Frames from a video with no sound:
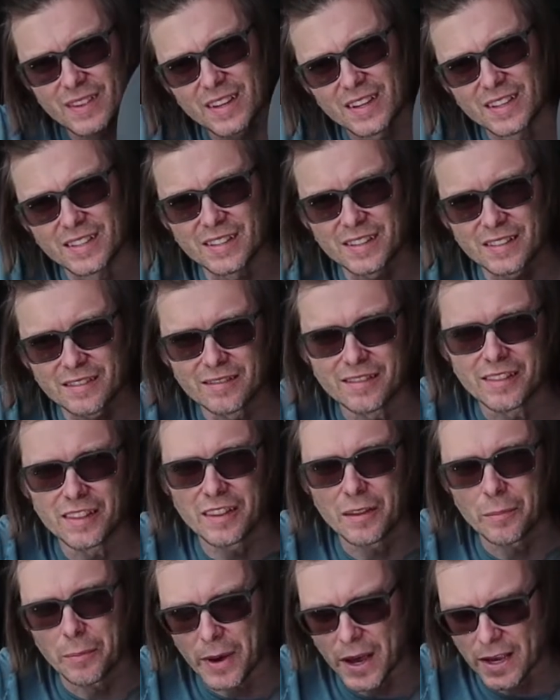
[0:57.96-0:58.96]
isn't
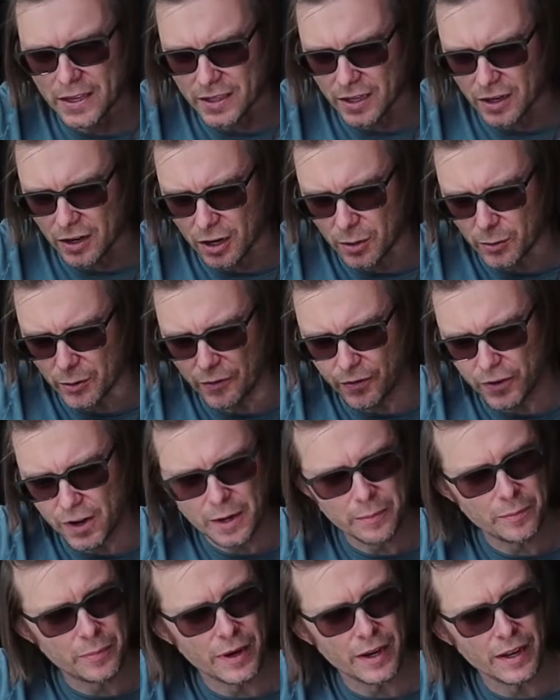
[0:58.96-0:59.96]
the best at Harbor
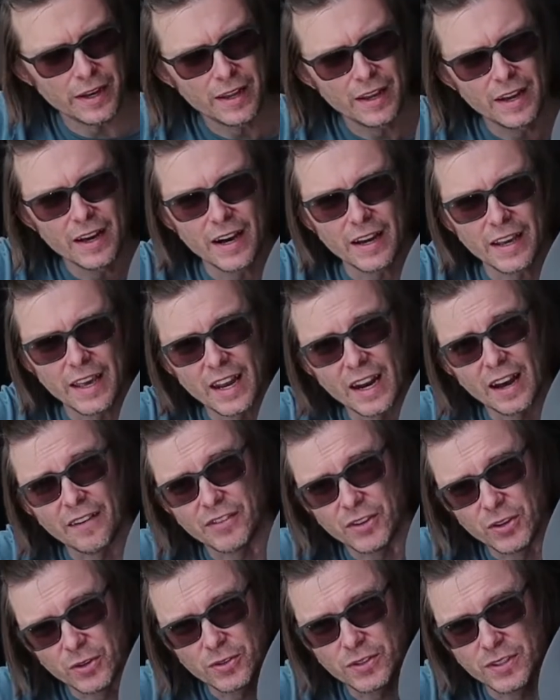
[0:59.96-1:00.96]
Freight, but again,
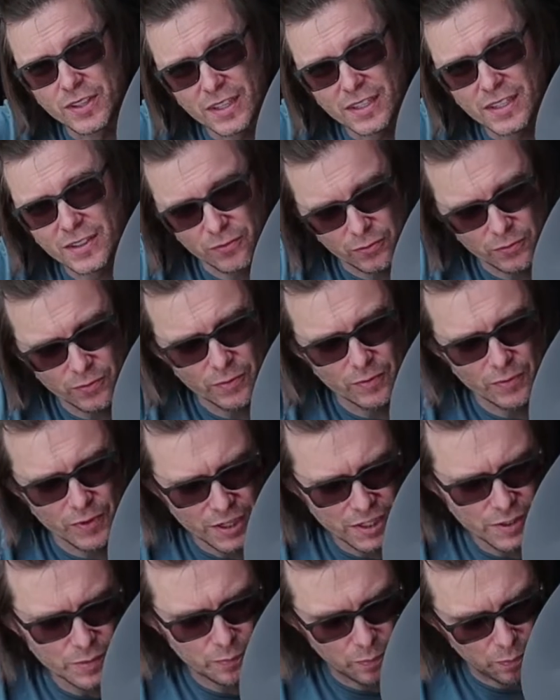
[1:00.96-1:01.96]
I've used this
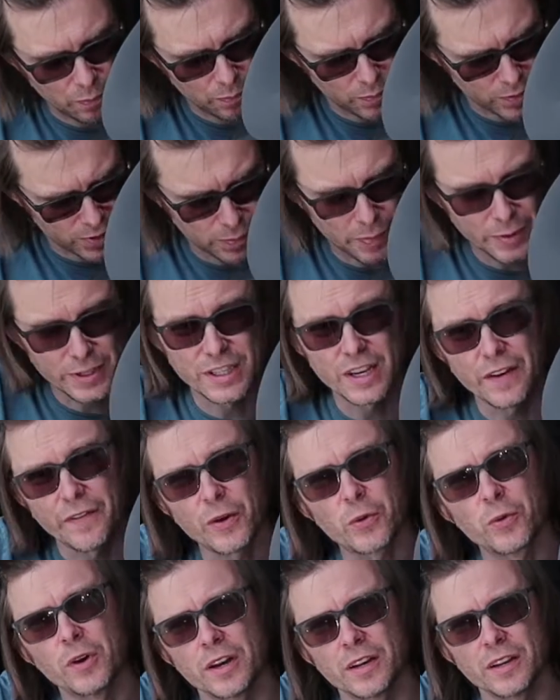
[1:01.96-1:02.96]

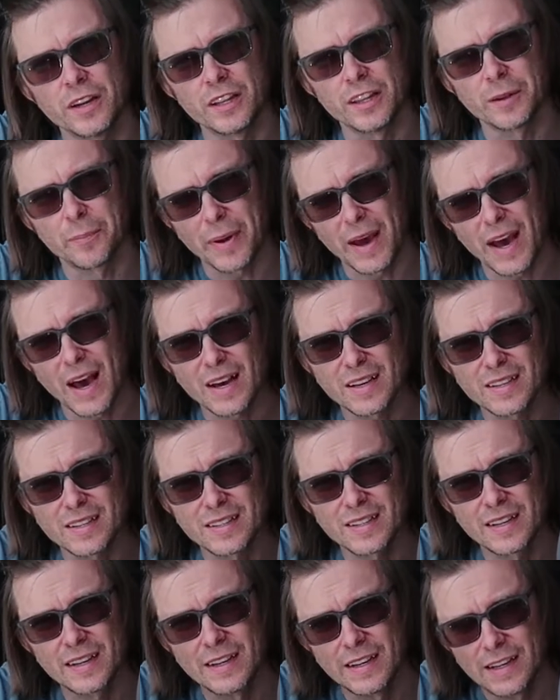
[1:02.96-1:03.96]
specific one in the
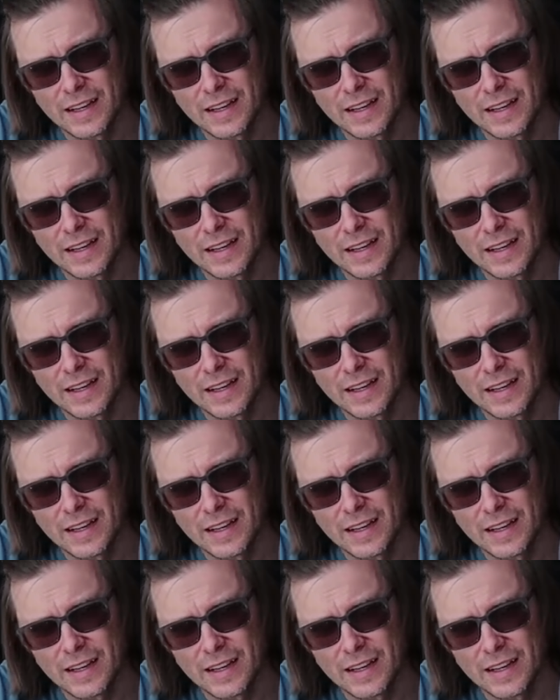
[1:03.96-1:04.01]
past